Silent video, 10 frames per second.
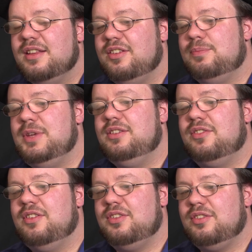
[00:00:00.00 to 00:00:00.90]
This means
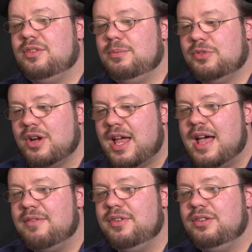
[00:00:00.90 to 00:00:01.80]
the systems are
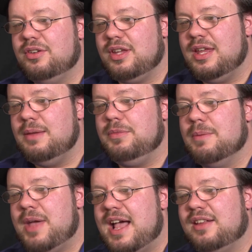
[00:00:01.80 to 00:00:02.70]
having to keep
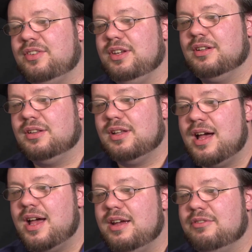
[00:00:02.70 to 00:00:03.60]
capacity
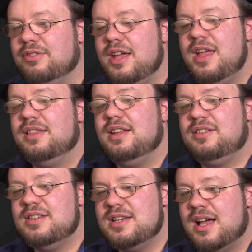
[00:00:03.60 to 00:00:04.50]
alive
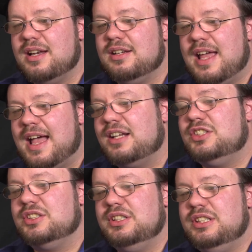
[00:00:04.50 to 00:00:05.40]
that's not
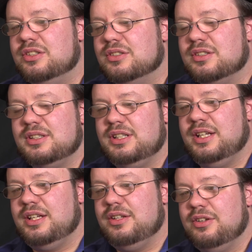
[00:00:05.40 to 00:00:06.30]
actually
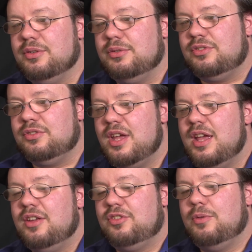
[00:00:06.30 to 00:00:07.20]
currently in use.
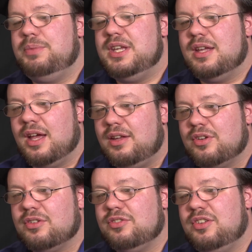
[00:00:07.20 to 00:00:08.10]
So because
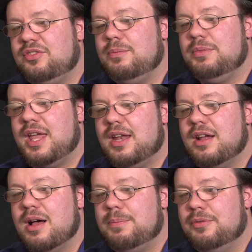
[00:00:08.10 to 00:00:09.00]
our system can
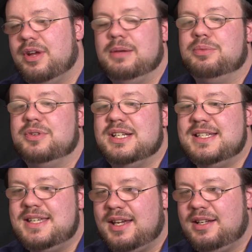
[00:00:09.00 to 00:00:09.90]
operate
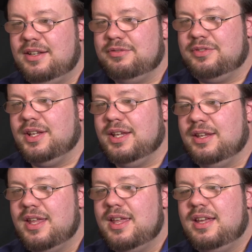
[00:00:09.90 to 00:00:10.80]

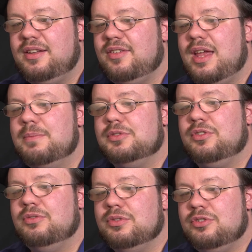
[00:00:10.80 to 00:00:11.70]
predictively, it's able
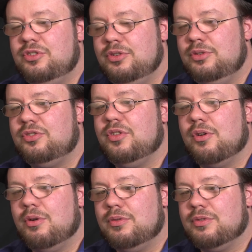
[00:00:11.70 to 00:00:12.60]
to reduce the
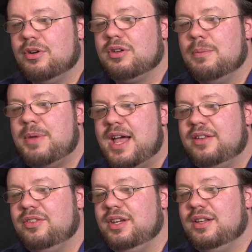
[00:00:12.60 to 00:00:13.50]
overall
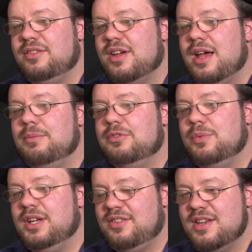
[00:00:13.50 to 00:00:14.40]
capacity in times
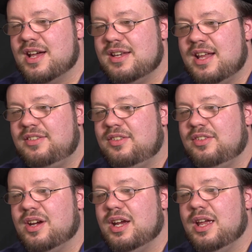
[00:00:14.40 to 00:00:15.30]
when it's not
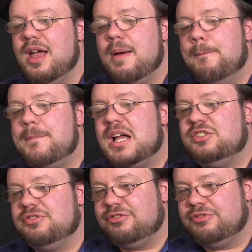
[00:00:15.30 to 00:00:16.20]
necessary
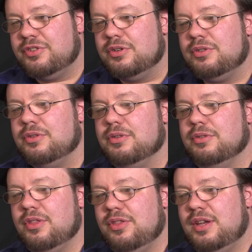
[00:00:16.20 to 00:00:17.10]
much
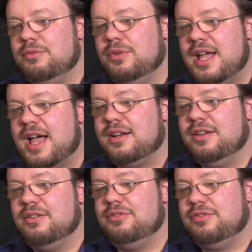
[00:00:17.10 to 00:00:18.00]
further than
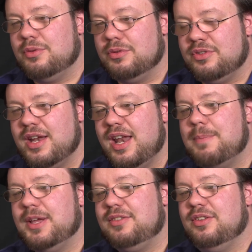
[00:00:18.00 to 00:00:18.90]
reactive or
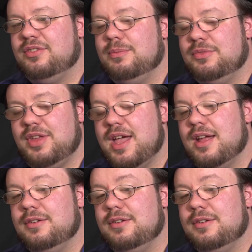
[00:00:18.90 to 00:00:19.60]
dynamic systems can.